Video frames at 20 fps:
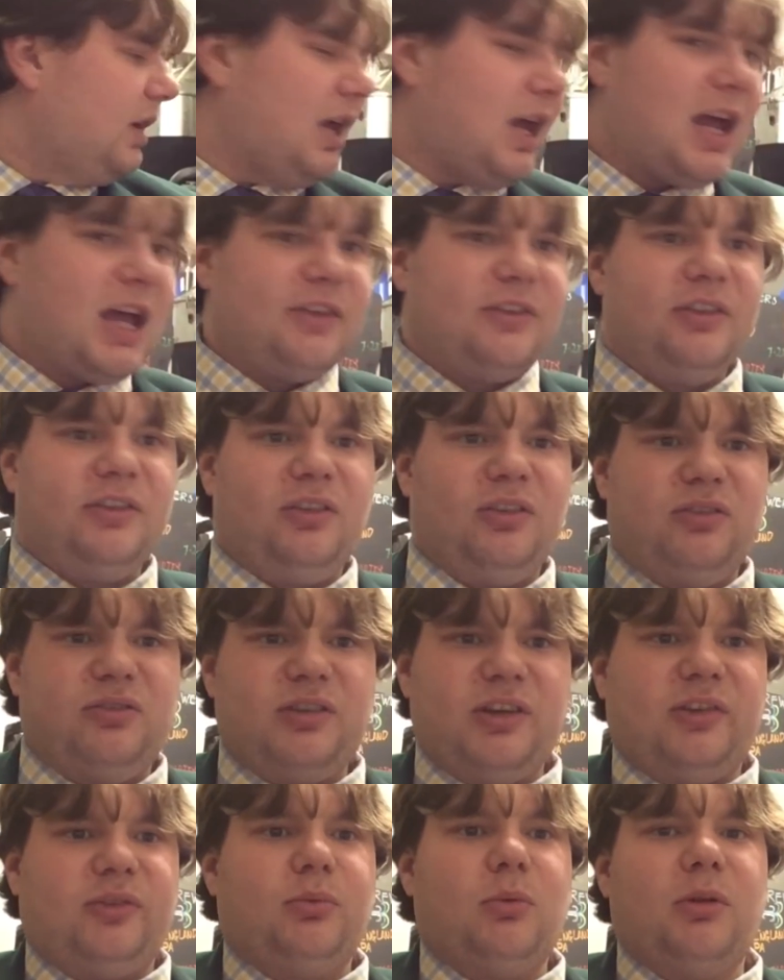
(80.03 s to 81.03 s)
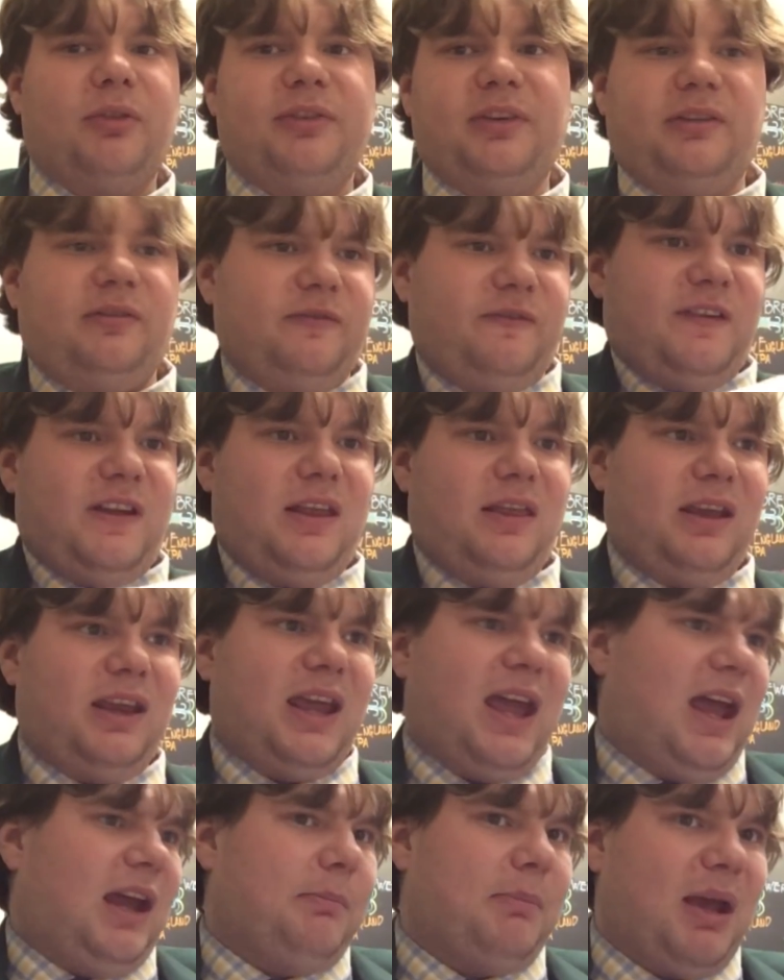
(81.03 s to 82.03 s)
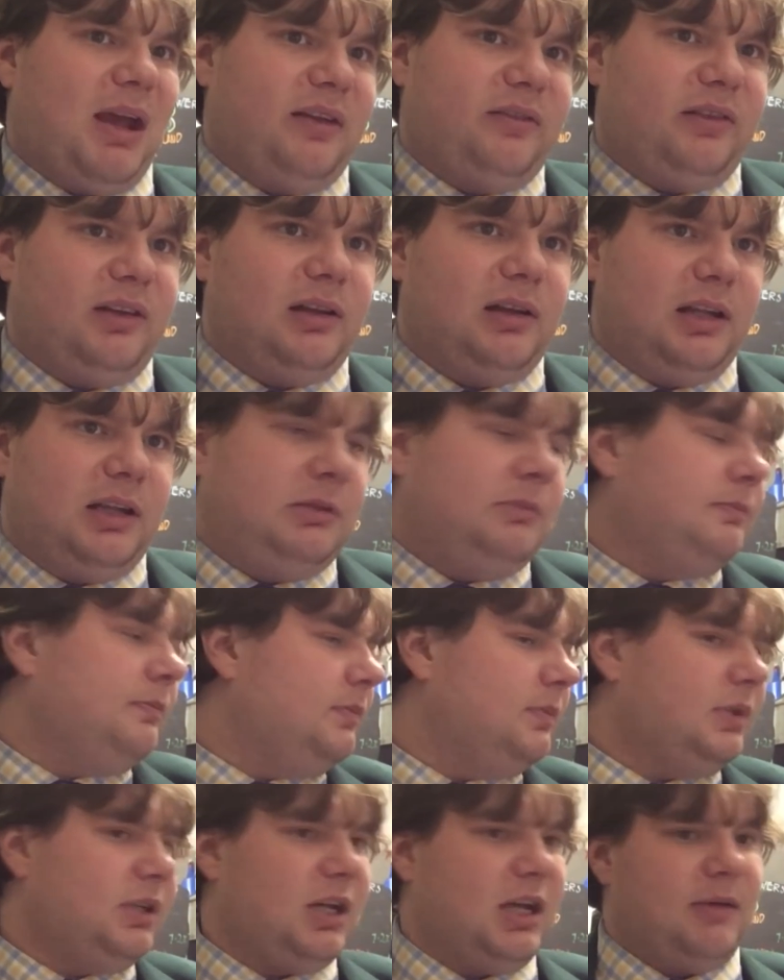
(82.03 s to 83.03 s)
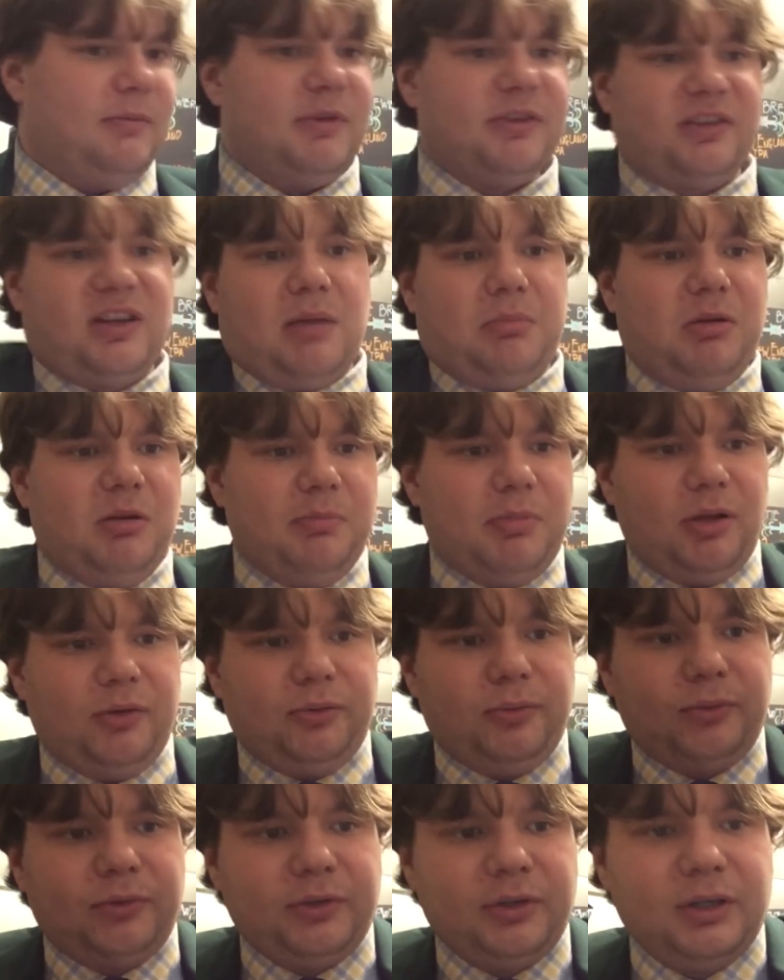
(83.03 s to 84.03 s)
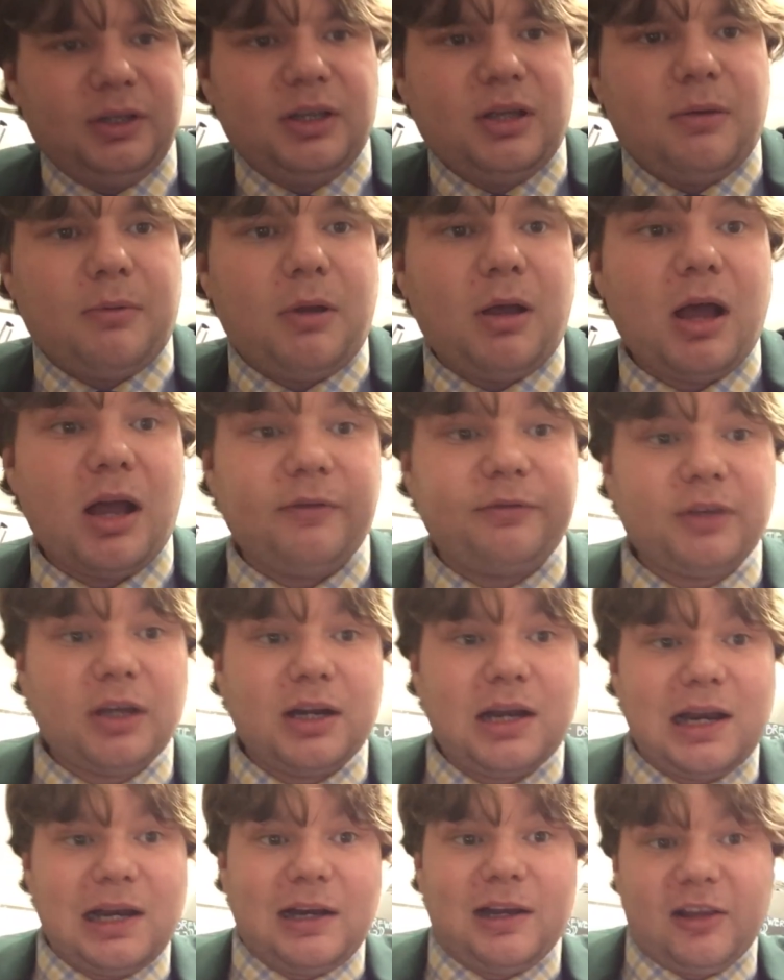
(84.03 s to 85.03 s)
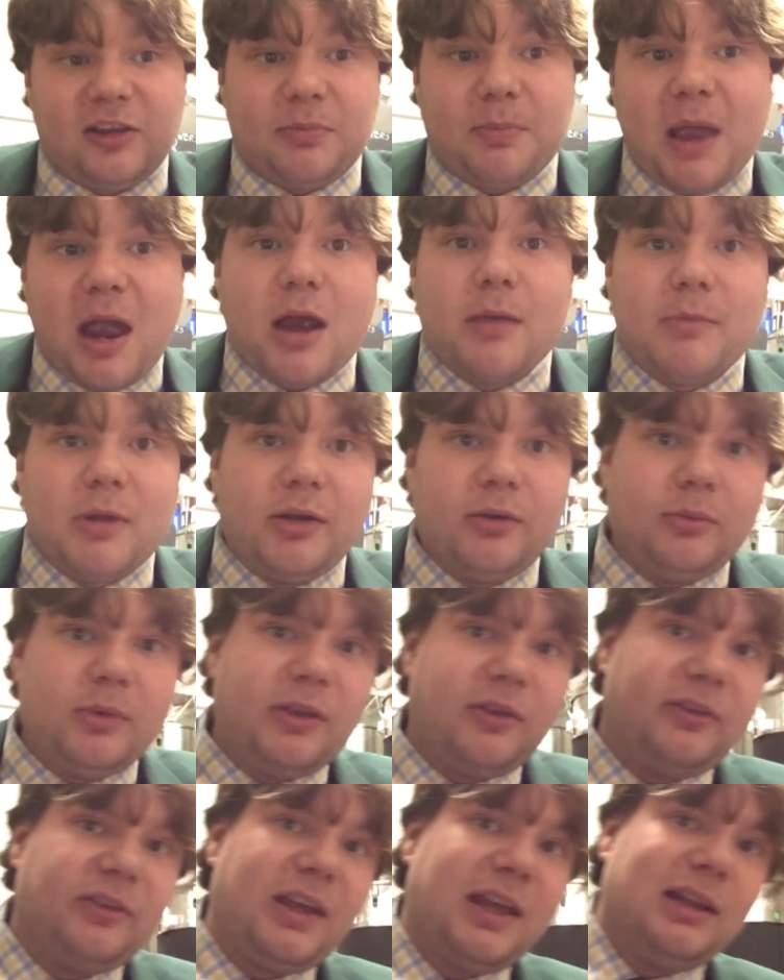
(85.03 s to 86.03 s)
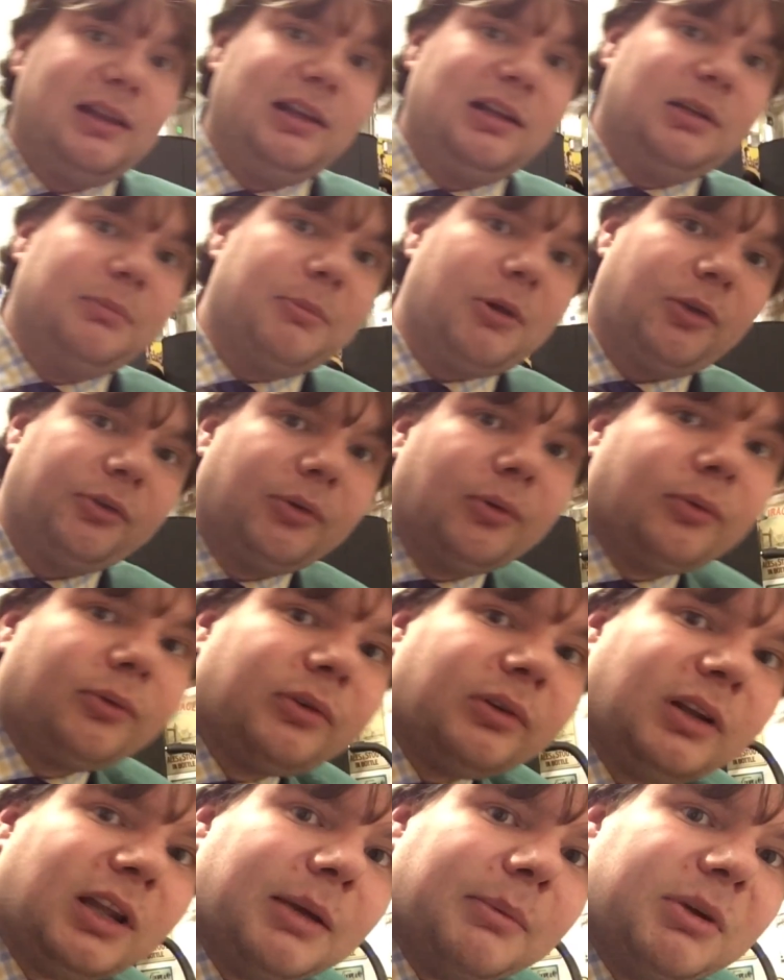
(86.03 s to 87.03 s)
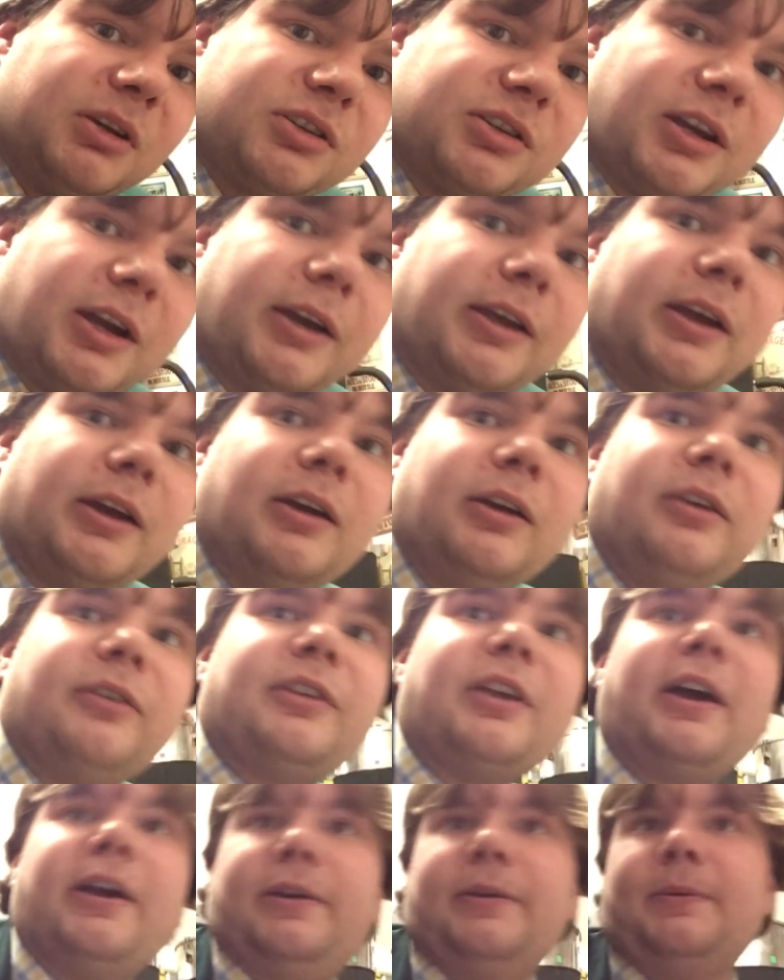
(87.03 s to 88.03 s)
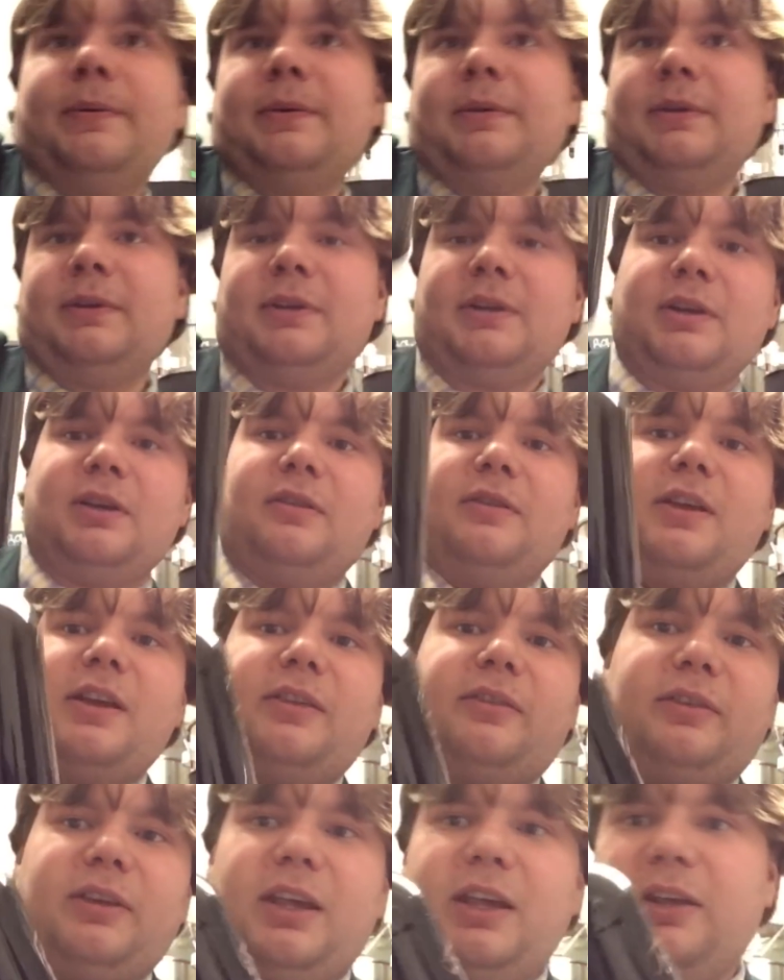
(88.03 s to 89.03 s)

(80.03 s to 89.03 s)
Uh, so this is just what didn't fit in the keg, basically. Um, there's a couple of bottles. Well, I've done a little experiment with said little bottles. Let me show you. So, this